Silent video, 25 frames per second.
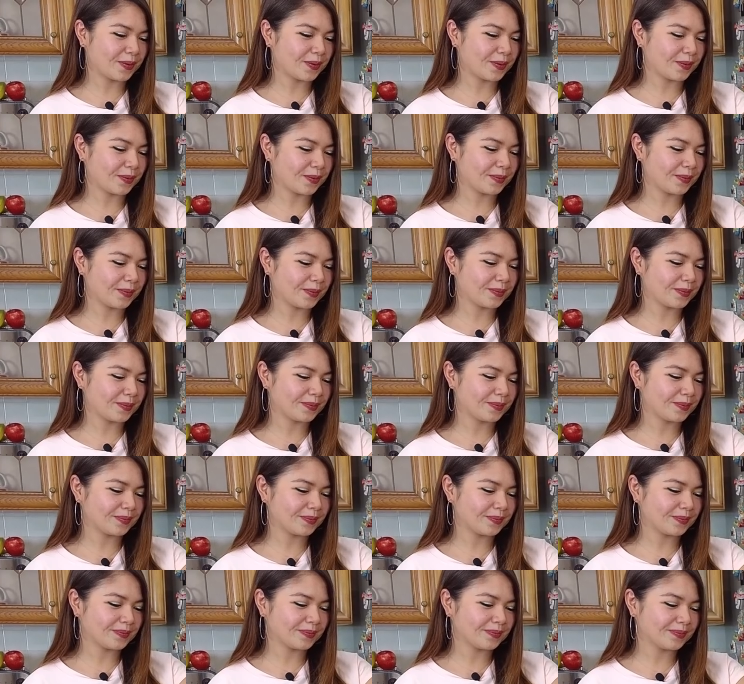
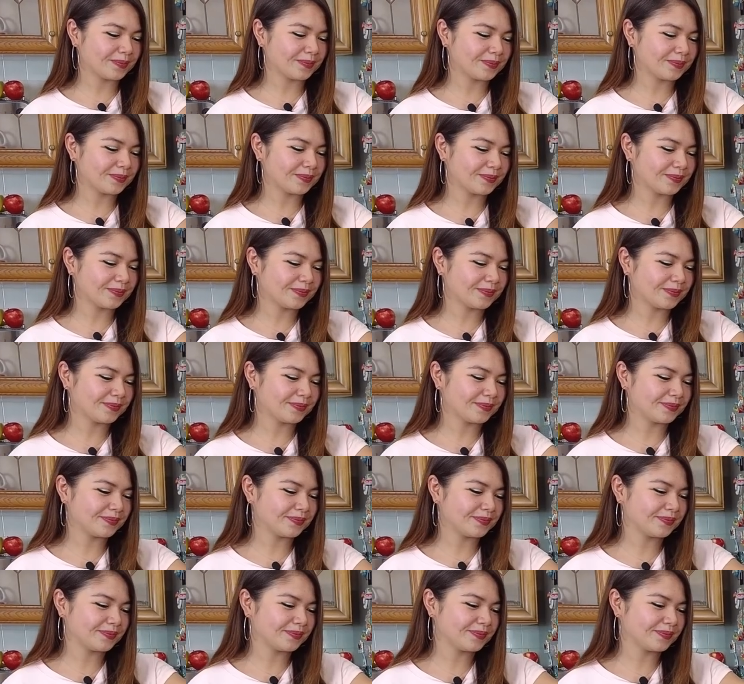
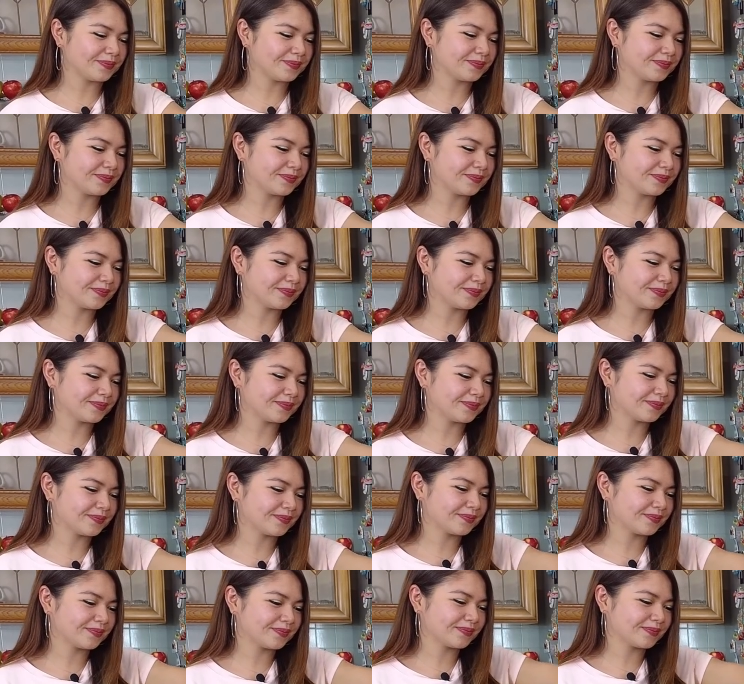
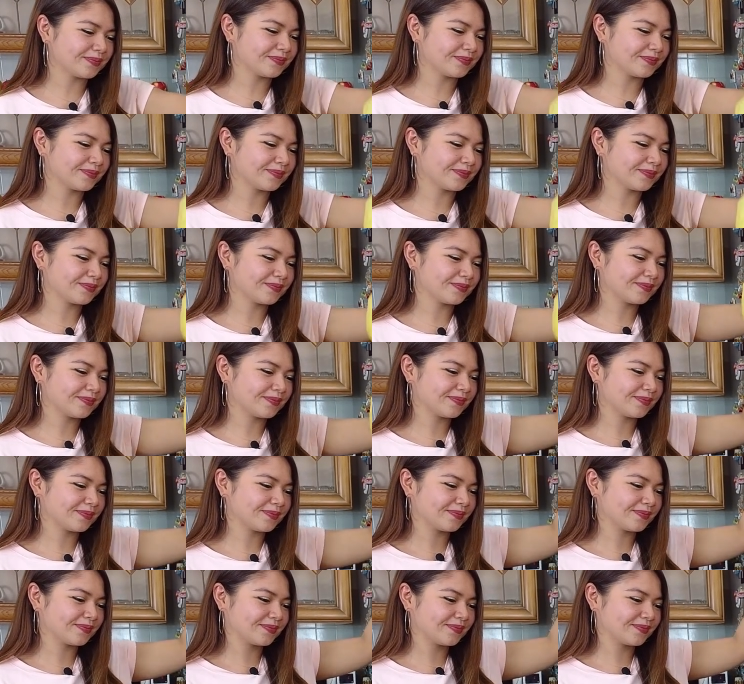
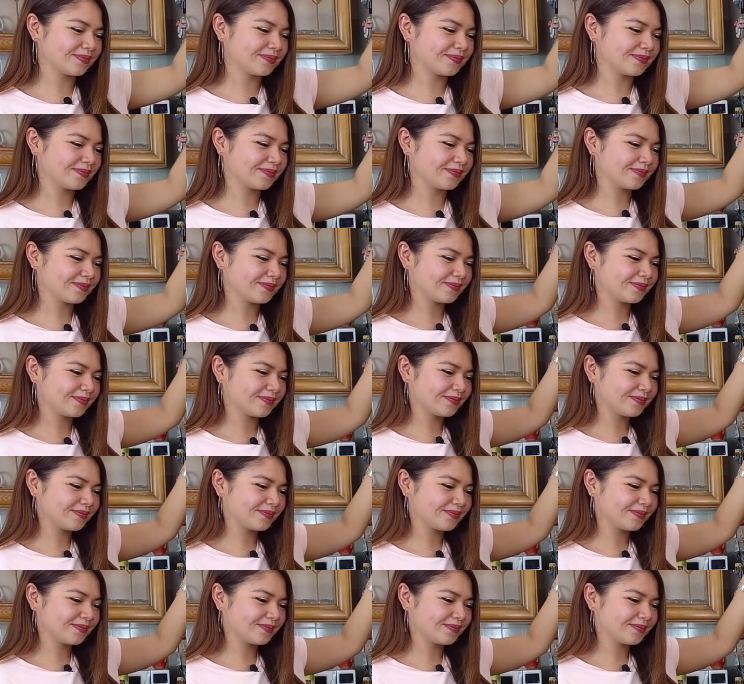No one is speaking in this clip.